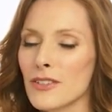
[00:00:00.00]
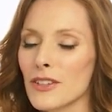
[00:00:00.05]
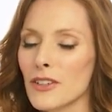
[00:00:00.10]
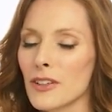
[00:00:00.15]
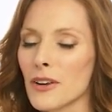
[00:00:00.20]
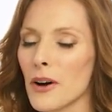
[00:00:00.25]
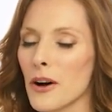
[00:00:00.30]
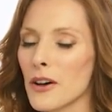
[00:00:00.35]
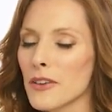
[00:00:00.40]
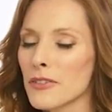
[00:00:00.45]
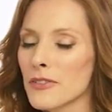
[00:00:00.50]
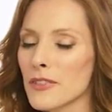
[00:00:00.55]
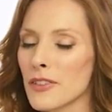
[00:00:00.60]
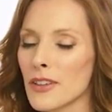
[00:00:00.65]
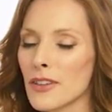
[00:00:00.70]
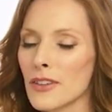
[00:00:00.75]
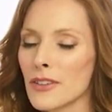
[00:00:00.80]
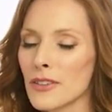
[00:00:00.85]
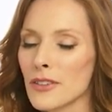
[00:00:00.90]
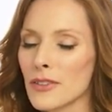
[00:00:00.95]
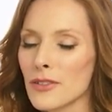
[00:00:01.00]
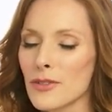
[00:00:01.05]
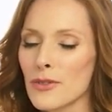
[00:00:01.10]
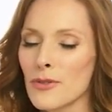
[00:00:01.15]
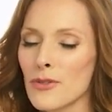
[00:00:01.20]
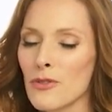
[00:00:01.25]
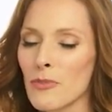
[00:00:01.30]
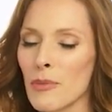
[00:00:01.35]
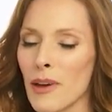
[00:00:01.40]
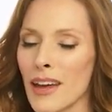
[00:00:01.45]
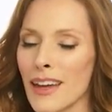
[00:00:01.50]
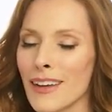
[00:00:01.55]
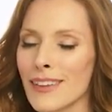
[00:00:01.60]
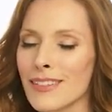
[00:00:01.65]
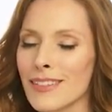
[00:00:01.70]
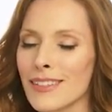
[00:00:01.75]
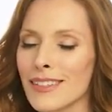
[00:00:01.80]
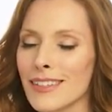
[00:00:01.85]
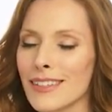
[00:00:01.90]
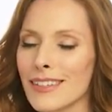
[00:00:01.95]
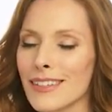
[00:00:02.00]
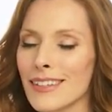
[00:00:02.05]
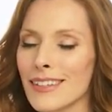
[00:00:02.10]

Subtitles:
your coffee or your toothpaste?